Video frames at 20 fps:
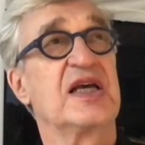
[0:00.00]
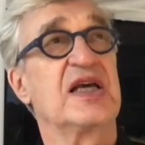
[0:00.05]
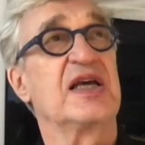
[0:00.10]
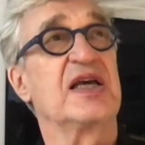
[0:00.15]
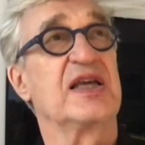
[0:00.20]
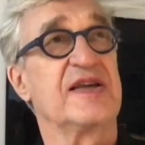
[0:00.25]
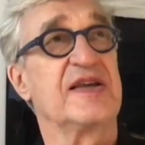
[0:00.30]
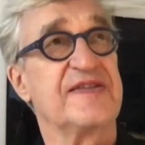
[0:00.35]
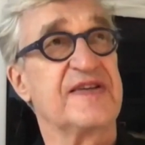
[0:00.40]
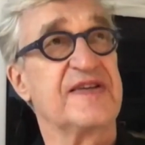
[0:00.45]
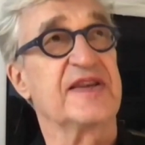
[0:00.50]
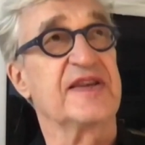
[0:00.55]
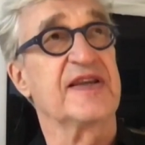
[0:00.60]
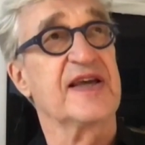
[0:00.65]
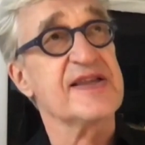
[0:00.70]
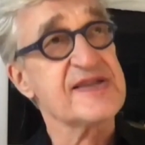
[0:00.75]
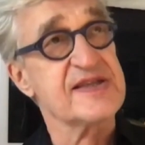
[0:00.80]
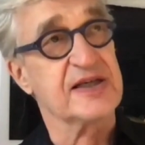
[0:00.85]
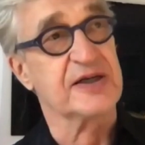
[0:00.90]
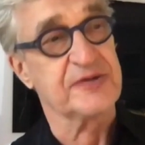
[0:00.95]
He said,
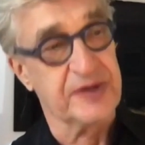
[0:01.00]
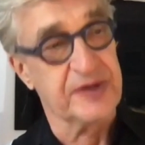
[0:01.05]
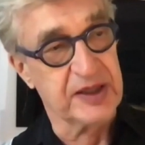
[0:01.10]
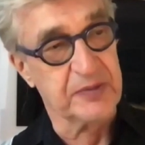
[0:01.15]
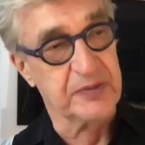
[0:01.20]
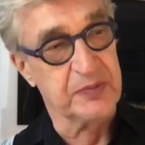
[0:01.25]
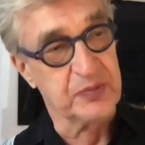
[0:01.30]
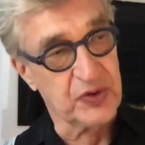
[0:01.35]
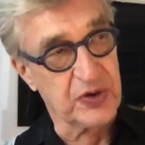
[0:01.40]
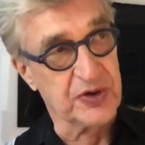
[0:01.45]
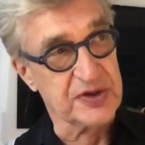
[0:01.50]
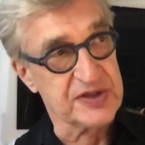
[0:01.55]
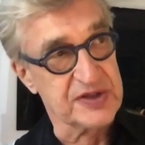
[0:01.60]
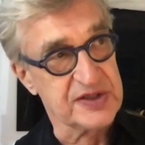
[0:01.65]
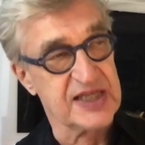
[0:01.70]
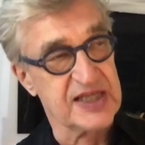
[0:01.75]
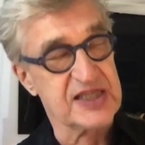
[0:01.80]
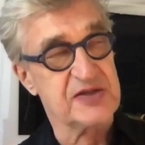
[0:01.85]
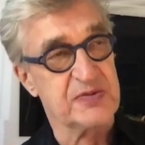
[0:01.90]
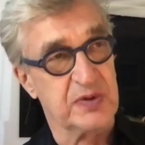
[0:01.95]
that's a great approach.
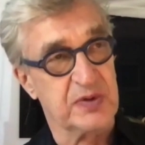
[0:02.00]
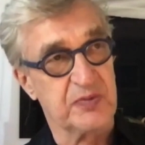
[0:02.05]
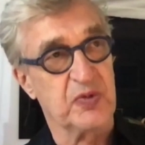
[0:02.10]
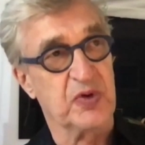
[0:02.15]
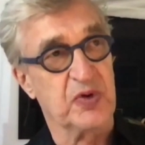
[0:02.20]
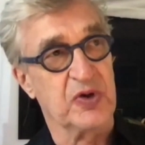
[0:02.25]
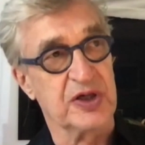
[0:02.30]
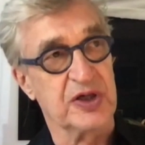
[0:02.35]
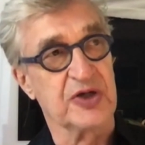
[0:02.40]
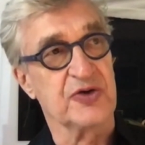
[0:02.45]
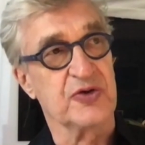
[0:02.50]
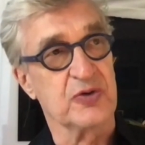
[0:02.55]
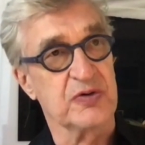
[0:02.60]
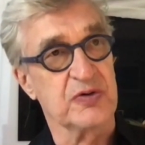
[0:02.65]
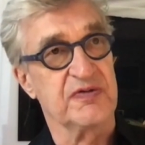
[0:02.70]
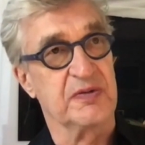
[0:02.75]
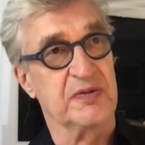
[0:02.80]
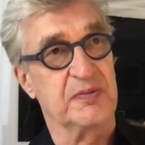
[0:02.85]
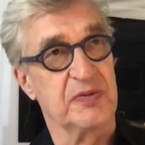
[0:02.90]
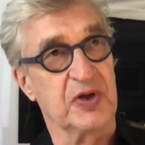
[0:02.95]
That's what we're going to do
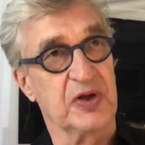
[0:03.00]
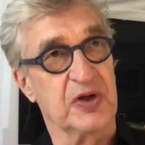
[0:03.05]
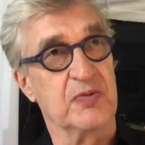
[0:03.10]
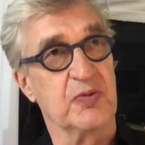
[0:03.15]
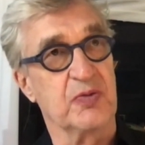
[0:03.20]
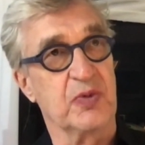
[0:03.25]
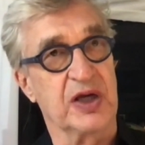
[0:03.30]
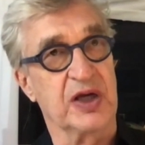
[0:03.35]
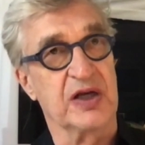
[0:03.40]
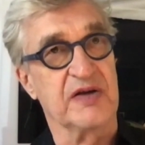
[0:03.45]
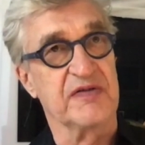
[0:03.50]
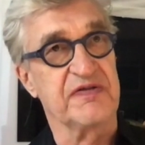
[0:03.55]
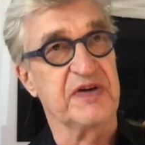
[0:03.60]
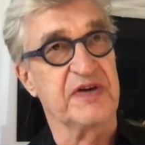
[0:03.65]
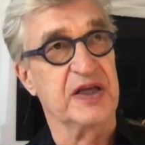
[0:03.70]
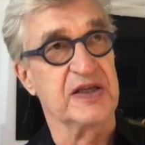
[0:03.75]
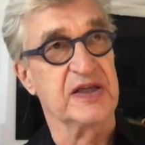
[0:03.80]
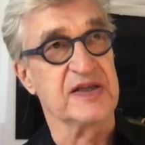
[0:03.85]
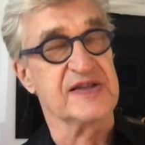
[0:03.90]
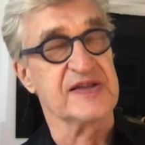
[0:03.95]
with him. We're going to
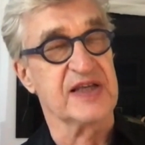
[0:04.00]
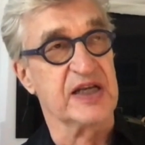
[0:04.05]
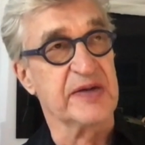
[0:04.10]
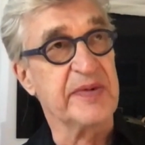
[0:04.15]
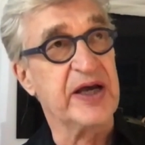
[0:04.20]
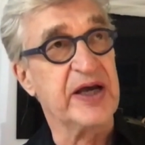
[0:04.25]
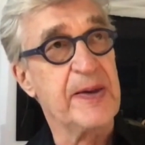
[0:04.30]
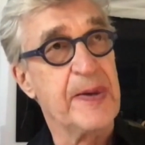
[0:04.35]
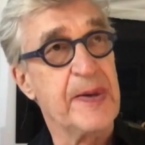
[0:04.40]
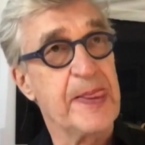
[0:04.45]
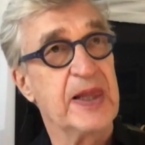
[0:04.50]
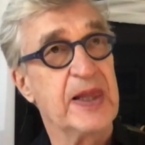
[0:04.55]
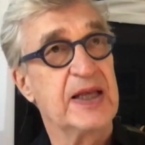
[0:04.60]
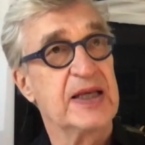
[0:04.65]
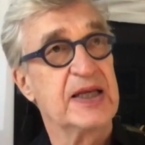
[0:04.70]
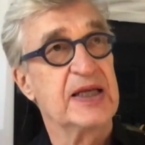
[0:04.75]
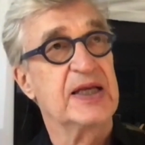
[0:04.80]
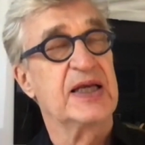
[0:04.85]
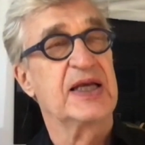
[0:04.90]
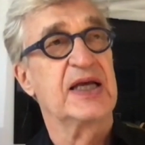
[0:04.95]
find a cinema,
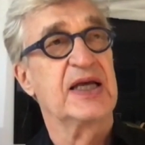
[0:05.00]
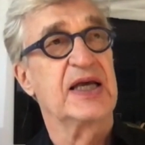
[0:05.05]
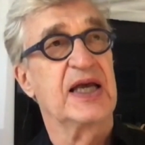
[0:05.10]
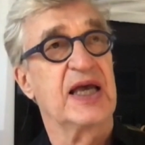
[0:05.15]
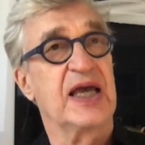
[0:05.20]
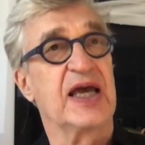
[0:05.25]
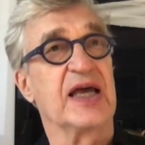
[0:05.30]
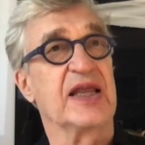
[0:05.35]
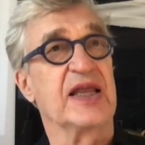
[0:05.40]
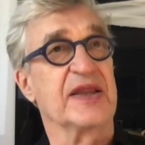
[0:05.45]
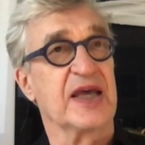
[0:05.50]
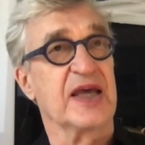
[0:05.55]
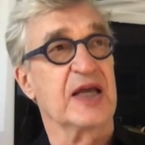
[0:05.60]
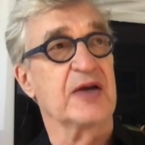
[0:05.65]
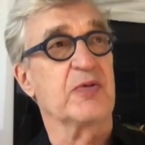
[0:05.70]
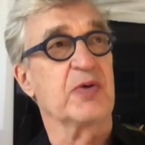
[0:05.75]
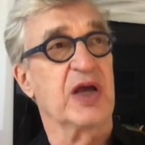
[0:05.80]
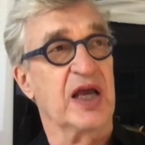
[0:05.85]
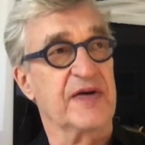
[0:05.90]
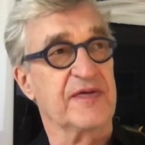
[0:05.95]
and then
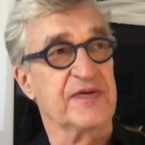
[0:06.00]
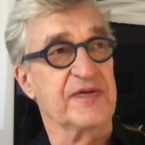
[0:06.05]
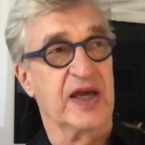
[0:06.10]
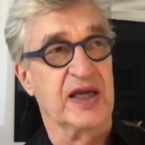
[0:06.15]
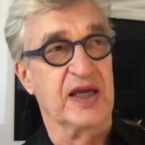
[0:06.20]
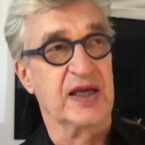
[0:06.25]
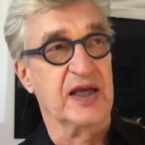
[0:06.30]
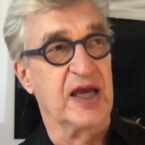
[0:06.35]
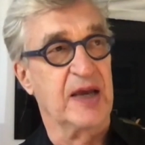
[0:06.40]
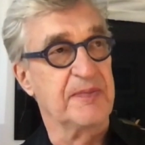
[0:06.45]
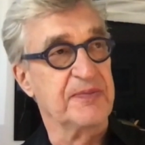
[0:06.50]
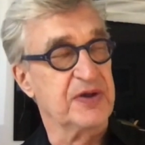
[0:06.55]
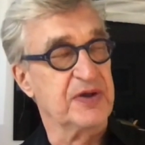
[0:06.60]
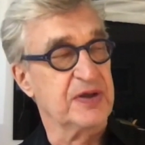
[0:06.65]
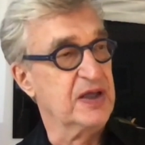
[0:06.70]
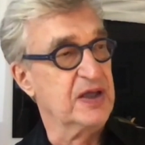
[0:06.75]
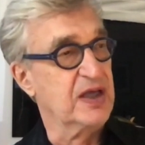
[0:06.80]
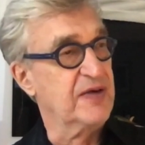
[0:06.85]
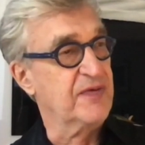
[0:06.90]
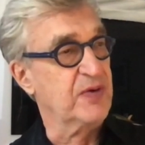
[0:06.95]

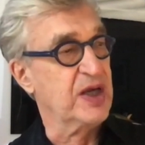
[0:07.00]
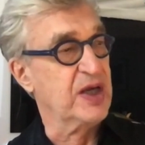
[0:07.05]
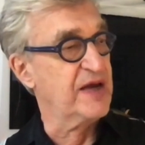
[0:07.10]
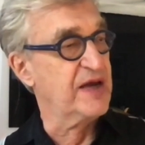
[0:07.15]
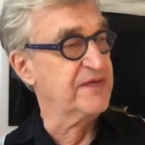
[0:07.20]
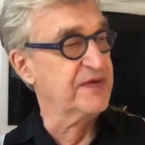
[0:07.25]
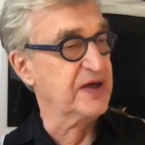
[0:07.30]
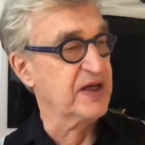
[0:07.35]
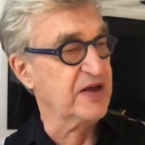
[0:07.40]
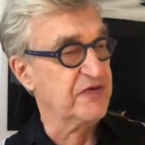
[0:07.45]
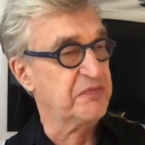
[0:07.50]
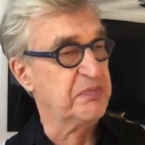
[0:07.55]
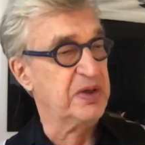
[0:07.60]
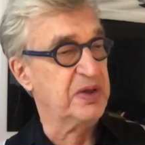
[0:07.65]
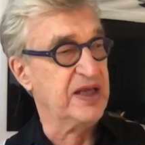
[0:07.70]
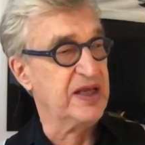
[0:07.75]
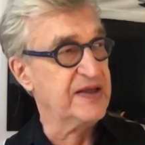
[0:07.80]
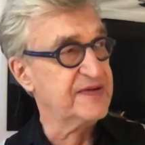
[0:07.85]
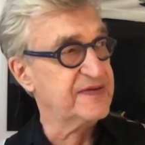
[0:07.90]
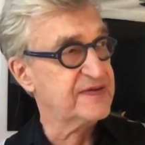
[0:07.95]
we have enough
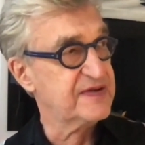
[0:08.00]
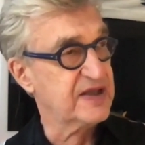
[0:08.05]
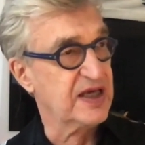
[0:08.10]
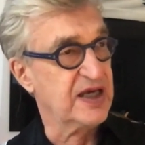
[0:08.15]
place.